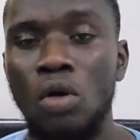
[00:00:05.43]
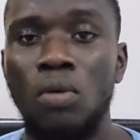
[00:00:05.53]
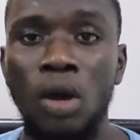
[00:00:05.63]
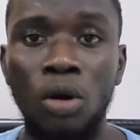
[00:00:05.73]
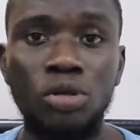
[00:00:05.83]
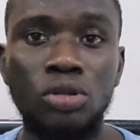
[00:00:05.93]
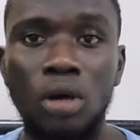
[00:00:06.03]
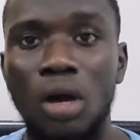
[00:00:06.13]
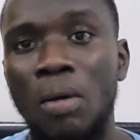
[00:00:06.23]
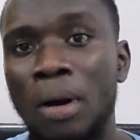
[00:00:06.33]
We are going to
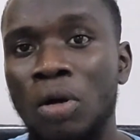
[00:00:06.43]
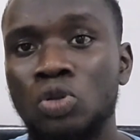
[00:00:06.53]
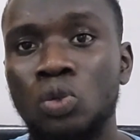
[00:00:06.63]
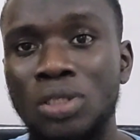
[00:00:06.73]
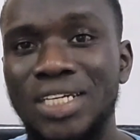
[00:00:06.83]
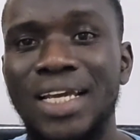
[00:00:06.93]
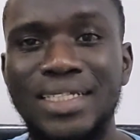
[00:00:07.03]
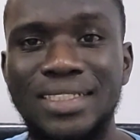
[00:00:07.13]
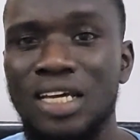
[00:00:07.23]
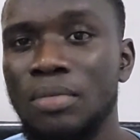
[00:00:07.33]
talk about what
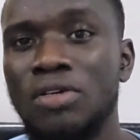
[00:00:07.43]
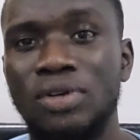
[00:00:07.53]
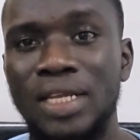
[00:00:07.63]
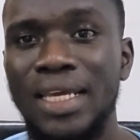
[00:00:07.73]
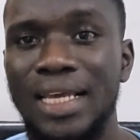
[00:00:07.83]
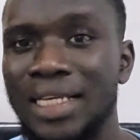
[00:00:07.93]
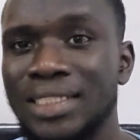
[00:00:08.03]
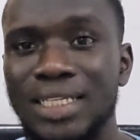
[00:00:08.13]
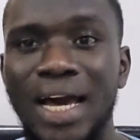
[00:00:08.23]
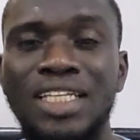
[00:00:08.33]
HTML really
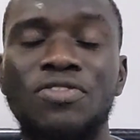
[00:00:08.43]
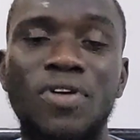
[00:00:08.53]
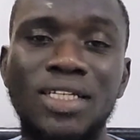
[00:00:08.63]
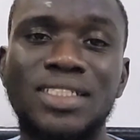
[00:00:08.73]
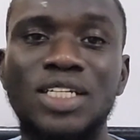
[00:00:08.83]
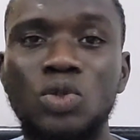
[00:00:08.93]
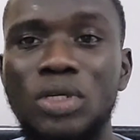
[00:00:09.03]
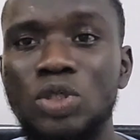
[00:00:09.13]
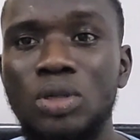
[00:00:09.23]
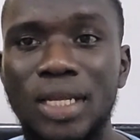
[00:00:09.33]
is and the fastest
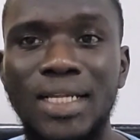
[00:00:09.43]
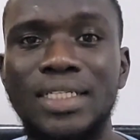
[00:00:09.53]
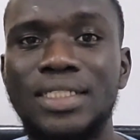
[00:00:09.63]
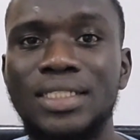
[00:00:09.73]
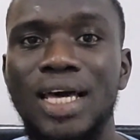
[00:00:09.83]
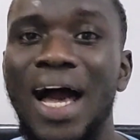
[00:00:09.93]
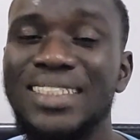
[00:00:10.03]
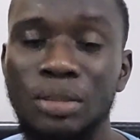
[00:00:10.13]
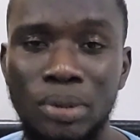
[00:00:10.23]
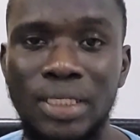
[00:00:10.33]
way to learn it
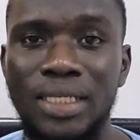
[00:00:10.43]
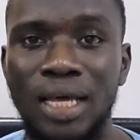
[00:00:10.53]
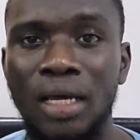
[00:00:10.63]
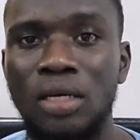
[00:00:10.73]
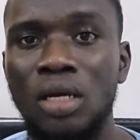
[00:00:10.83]
as a beginner.